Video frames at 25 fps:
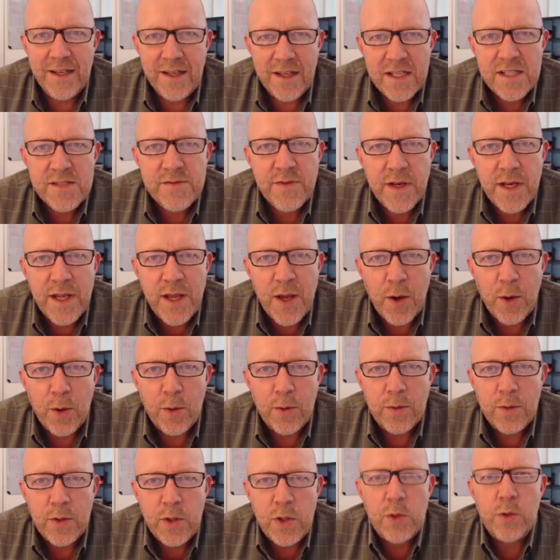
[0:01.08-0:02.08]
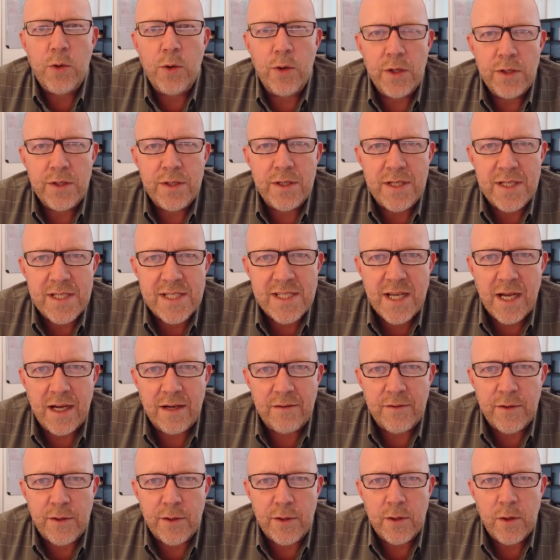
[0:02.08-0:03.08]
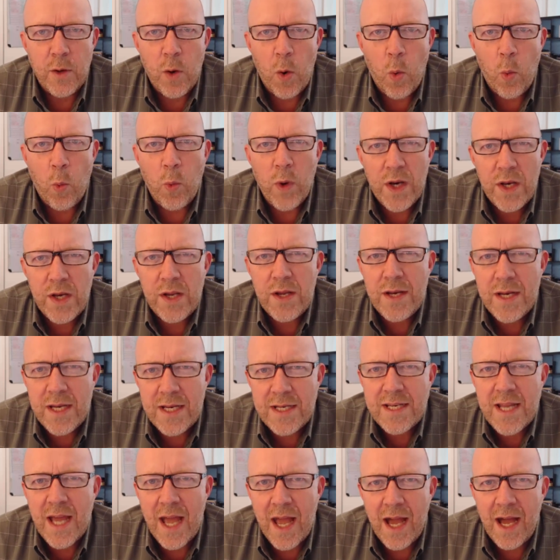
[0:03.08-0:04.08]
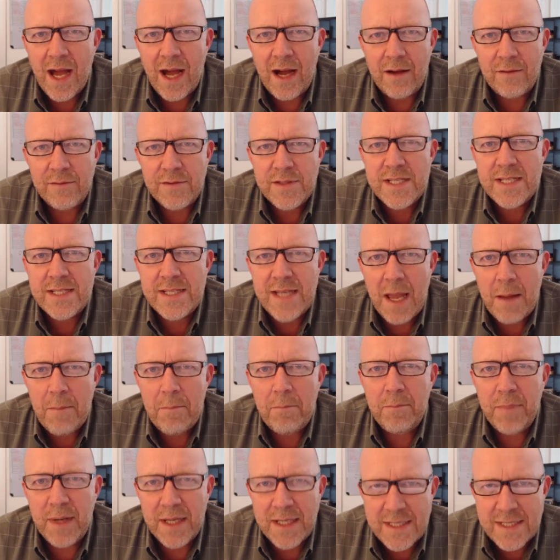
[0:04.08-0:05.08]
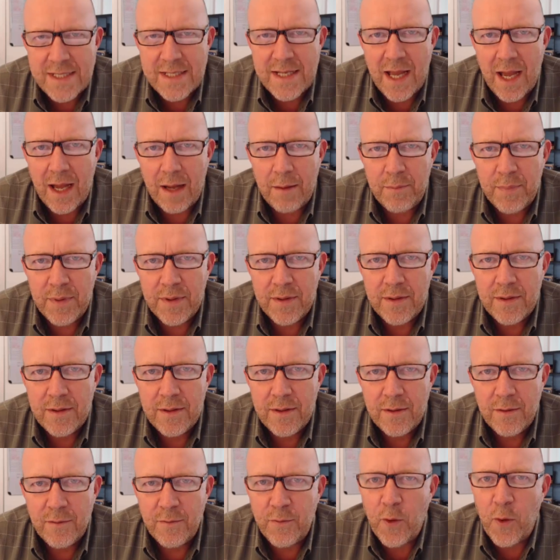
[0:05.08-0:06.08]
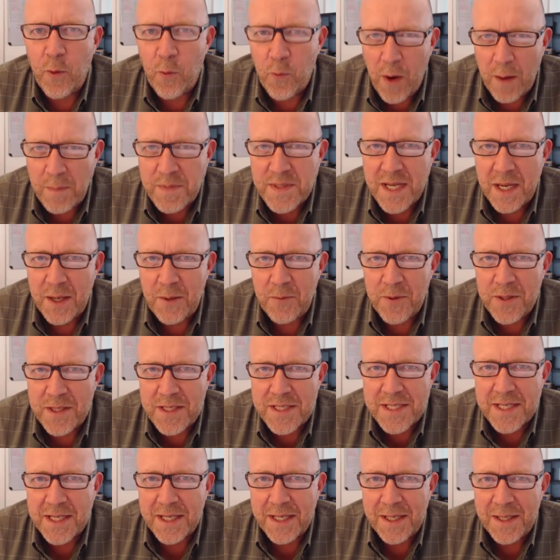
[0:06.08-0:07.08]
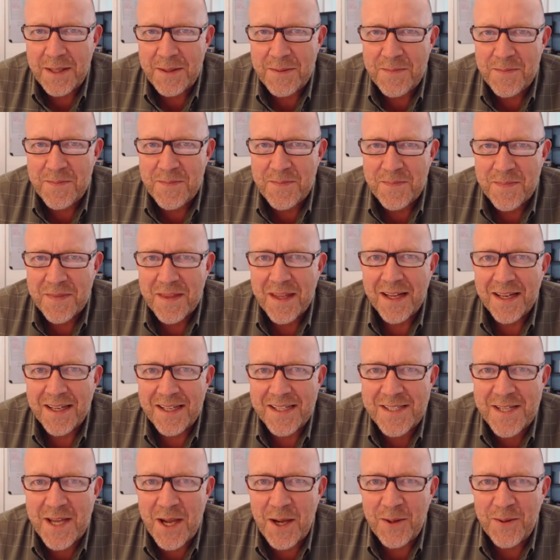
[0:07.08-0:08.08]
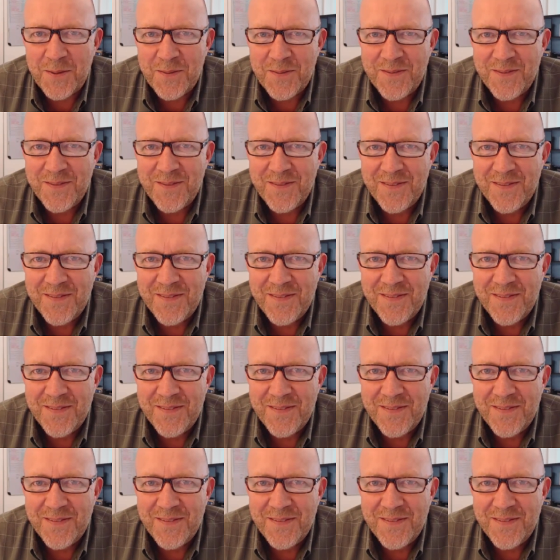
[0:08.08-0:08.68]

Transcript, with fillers: In this video, you're going to discover what you need to have step by step for a website redesign. Let's go.